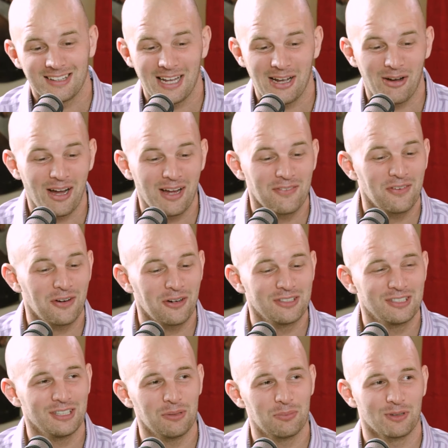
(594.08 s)
Now, I very
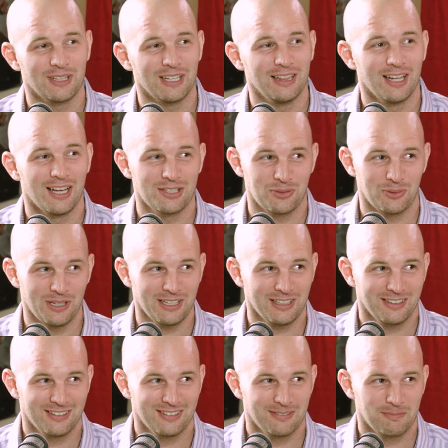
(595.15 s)
deliberately last week
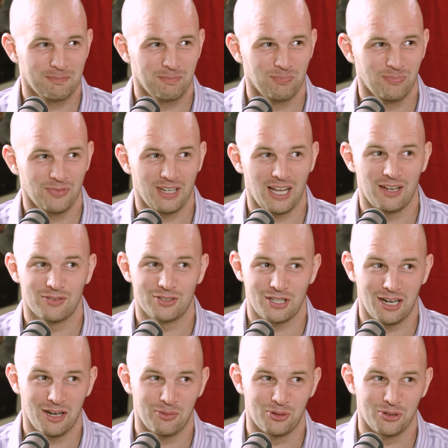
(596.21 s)
gave
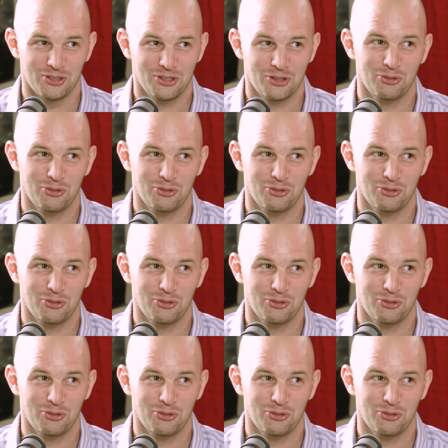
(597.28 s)
Star Wars